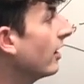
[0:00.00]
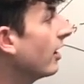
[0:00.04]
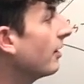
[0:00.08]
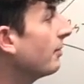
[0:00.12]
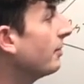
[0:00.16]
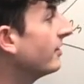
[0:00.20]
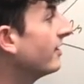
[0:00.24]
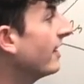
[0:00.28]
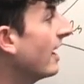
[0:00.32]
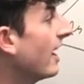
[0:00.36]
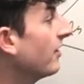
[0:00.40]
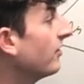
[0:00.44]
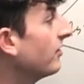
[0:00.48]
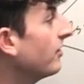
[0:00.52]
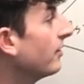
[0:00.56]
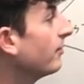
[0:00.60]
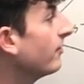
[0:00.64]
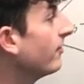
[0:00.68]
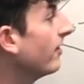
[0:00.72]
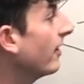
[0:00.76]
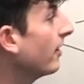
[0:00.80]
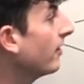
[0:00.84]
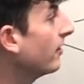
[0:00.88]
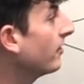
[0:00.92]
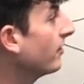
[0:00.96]
and our
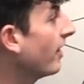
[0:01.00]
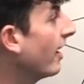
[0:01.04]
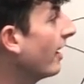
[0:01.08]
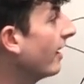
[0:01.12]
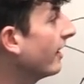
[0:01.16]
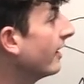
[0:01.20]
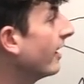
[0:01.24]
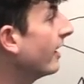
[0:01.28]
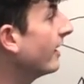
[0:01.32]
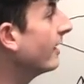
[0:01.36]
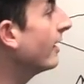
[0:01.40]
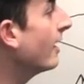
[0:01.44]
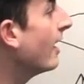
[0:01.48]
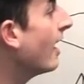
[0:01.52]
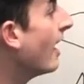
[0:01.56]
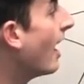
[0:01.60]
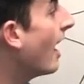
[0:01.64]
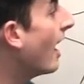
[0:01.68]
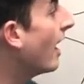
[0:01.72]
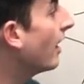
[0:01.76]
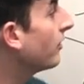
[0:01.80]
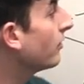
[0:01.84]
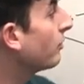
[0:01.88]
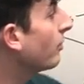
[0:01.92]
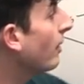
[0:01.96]
potassium ferrocyanide,
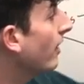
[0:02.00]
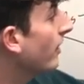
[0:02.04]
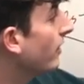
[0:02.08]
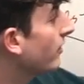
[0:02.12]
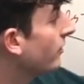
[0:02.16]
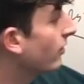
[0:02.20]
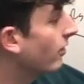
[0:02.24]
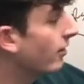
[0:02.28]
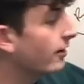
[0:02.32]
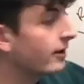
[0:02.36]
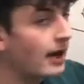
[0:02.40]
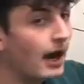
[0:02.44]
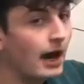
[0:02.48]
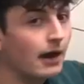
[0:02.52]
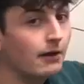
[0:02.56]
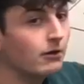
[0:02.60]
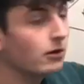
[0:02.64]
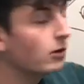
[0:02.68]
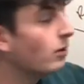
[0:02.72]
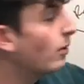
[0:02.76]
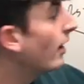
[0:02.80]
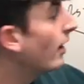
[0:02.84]
as well as our chiral